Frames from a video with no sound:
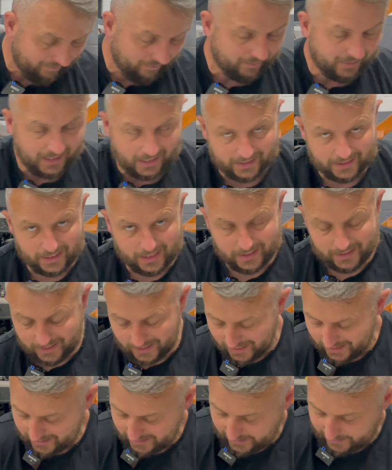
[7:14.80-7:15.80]
yada yada
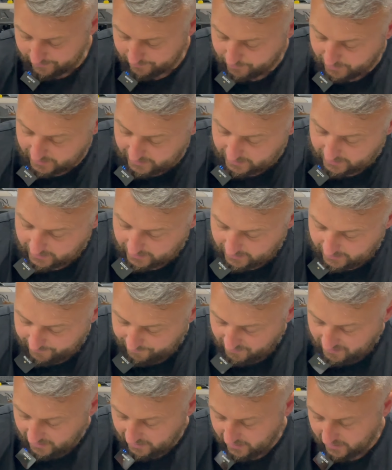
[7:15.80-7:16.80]
yada, but
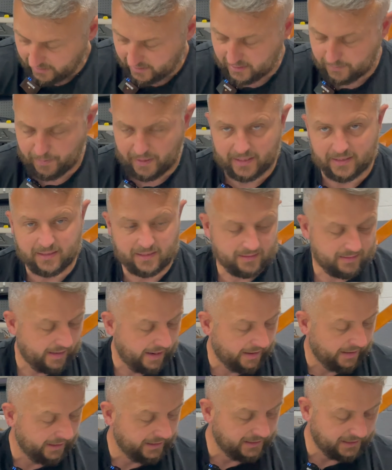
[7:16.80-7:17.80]
you expect
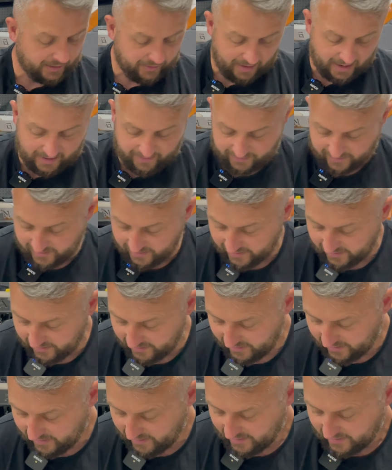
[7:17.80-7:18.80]
headlights to arrive in
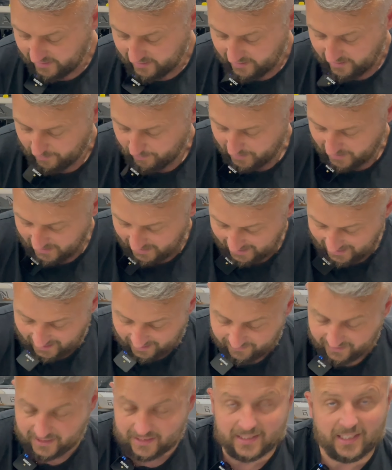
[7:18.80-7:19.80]
a
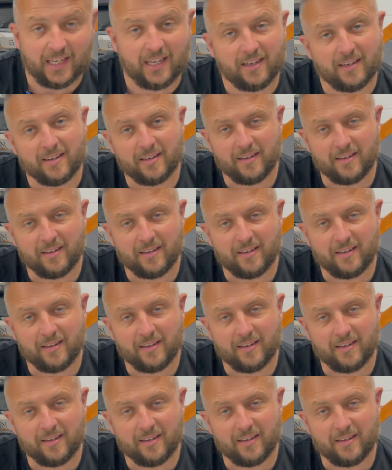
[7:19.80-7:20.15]
hell of a state,